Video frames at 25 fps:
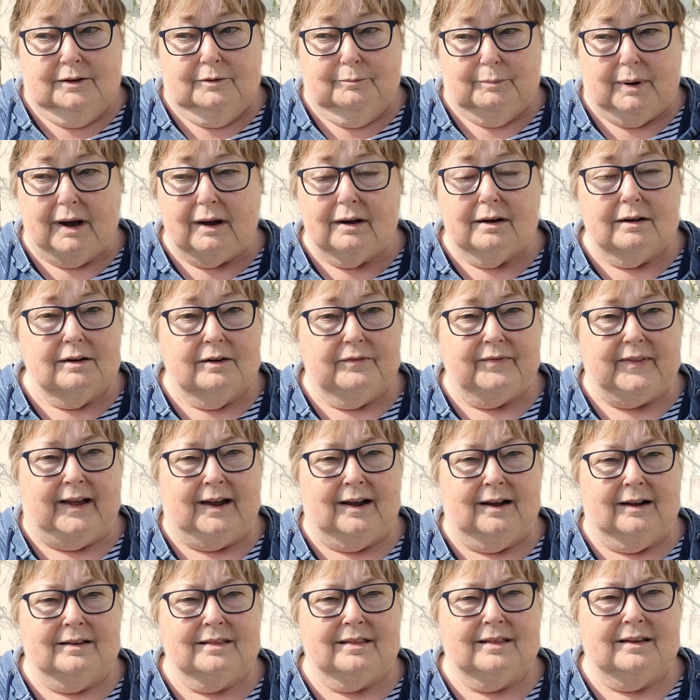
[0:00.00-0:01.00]
Part of
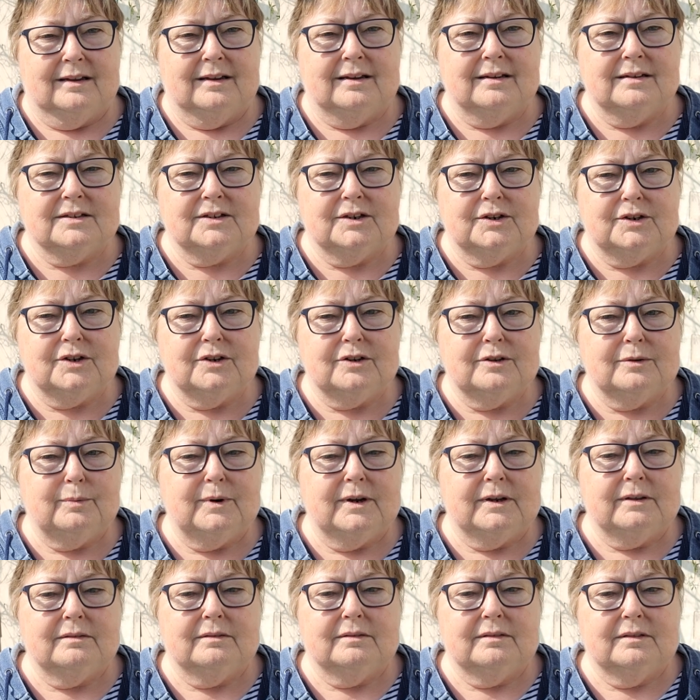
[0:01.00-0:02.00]
that, I think, is to do
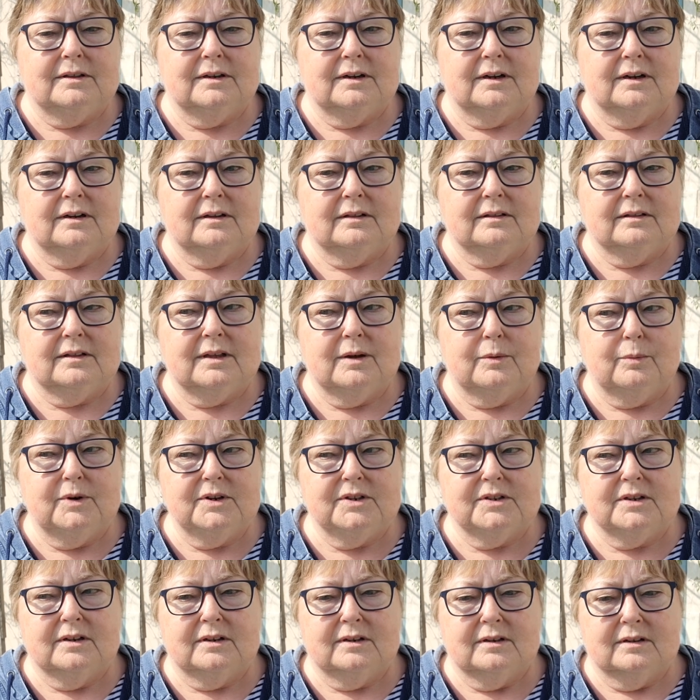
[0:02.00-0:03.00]
with that there
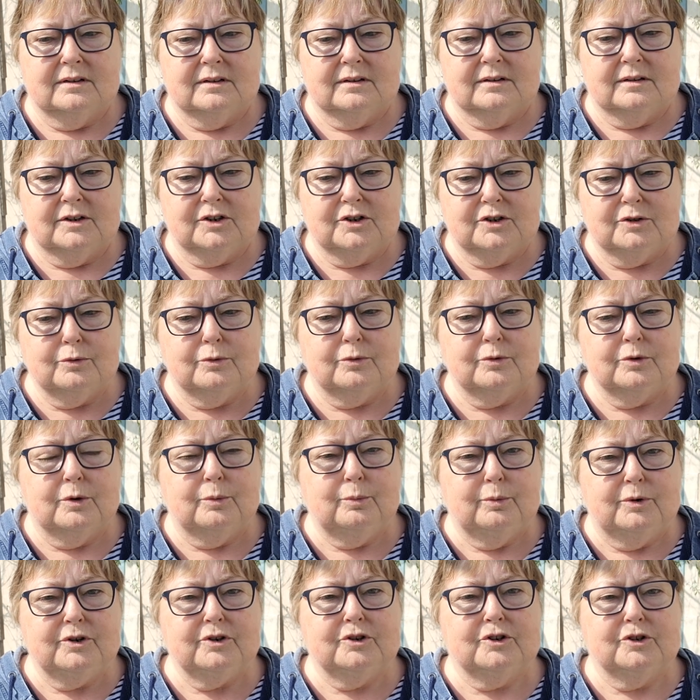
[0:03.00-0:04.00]
was a
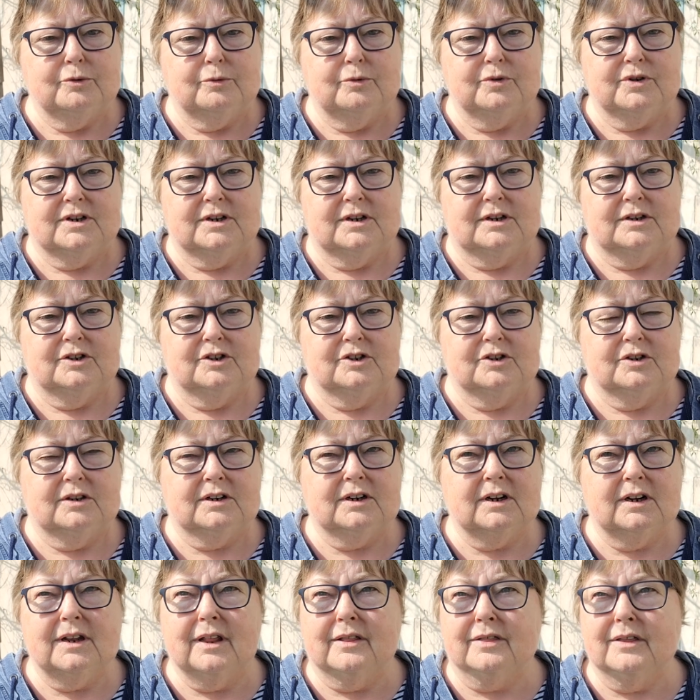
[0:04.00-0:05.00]
wood shortage.
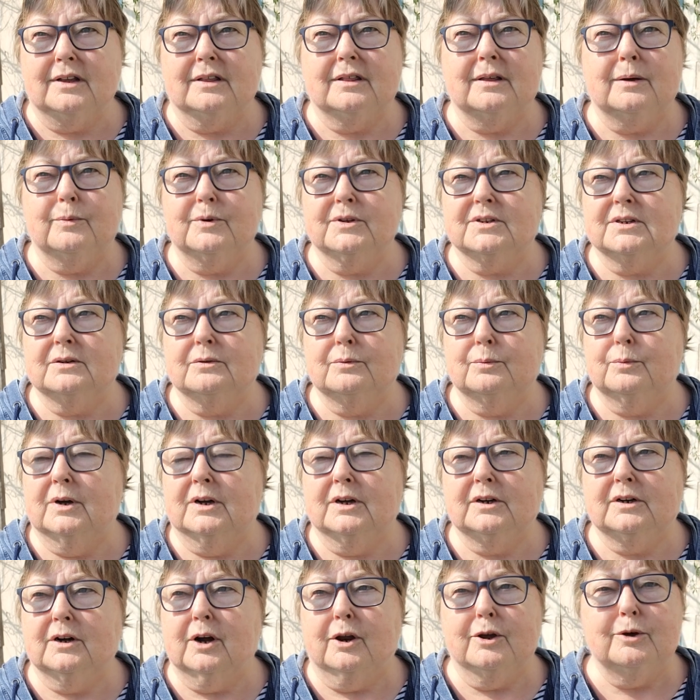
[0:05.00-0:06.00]
And I think there was
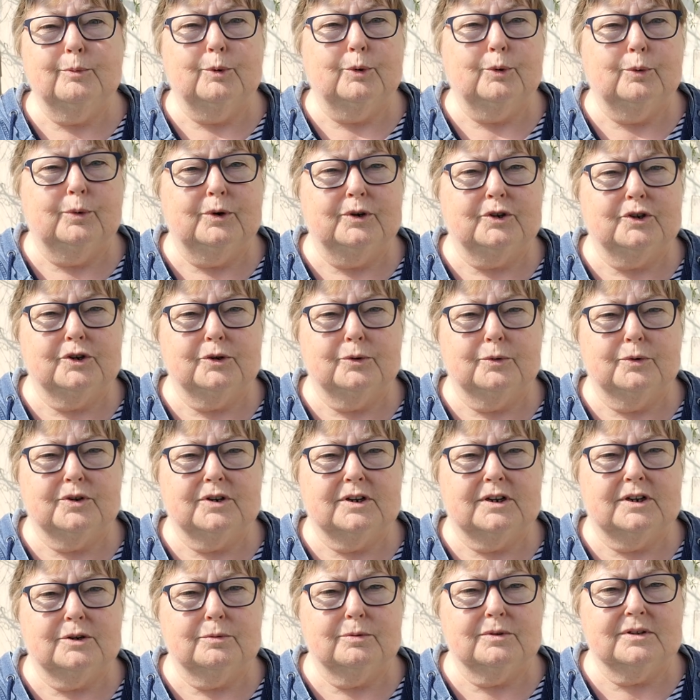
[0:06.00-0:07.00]
a global wood
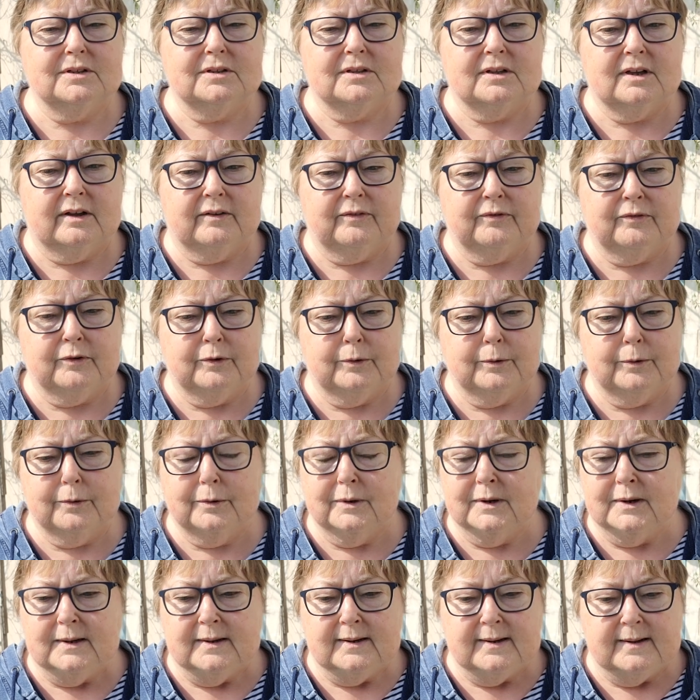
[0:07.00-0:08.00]
shortage, wasn't there,
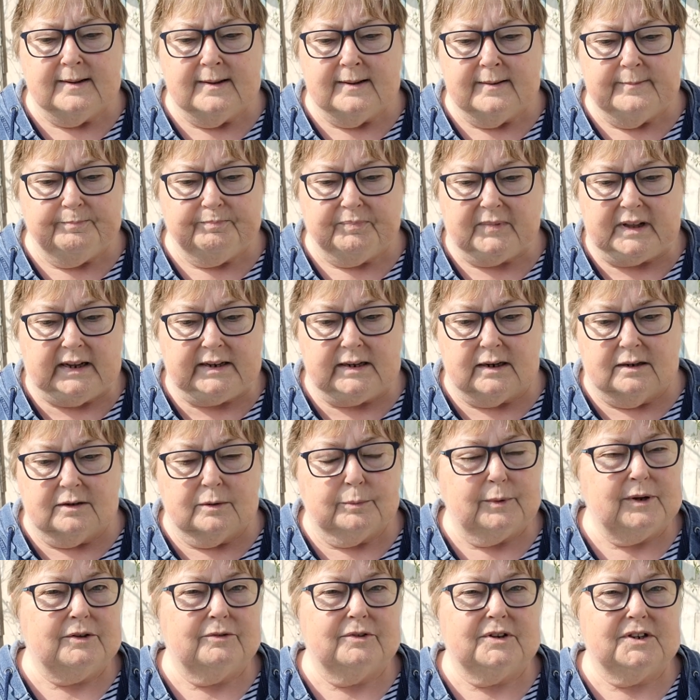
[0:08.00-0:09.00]
for, I don't
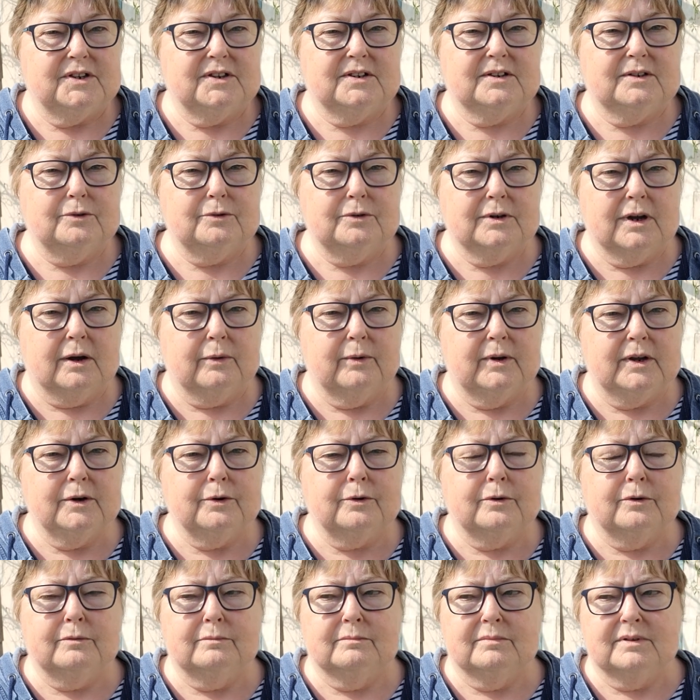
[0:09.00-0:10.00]
know whether it's still going
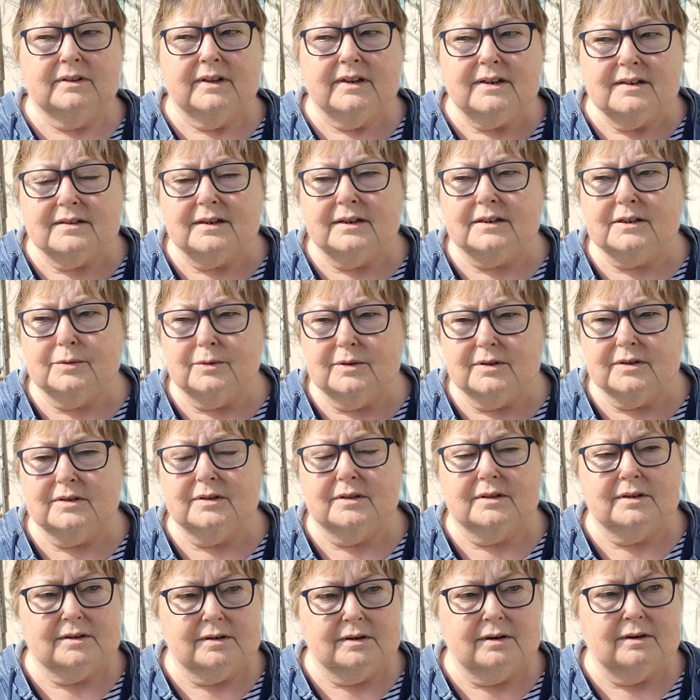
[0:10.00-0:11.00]
on. But they said to us
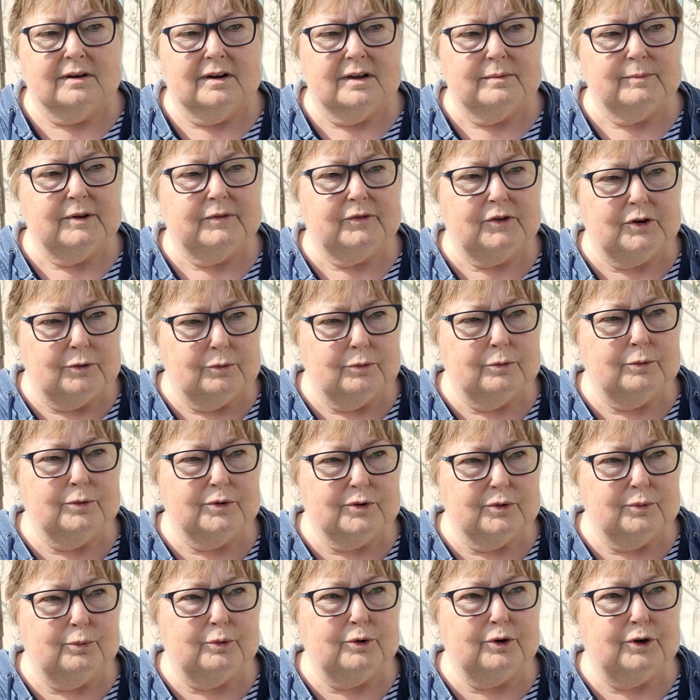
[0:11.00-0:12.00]
at the time, if you
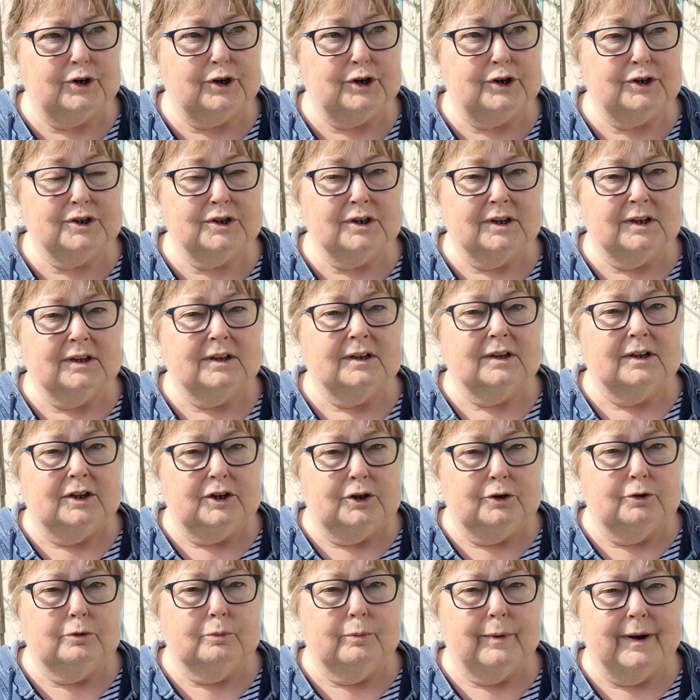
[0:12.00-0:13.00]
order wood,
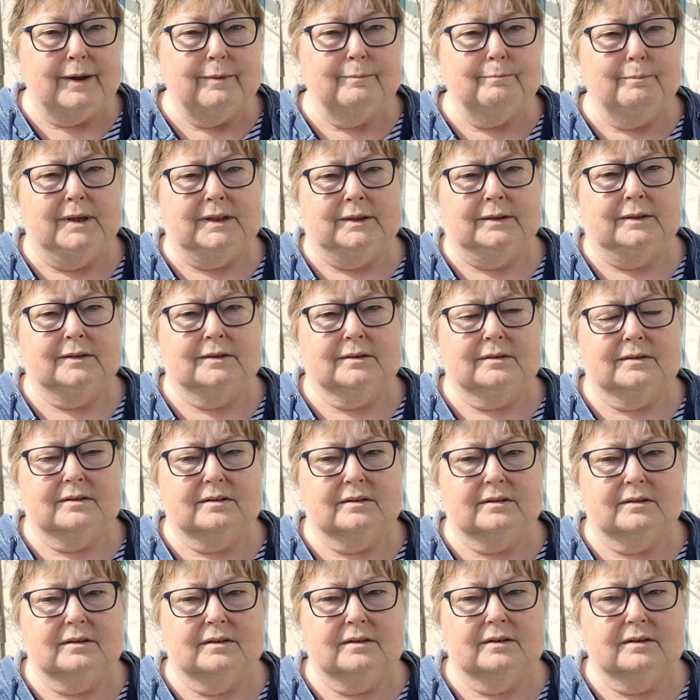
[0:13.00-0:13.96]
you'll wait months.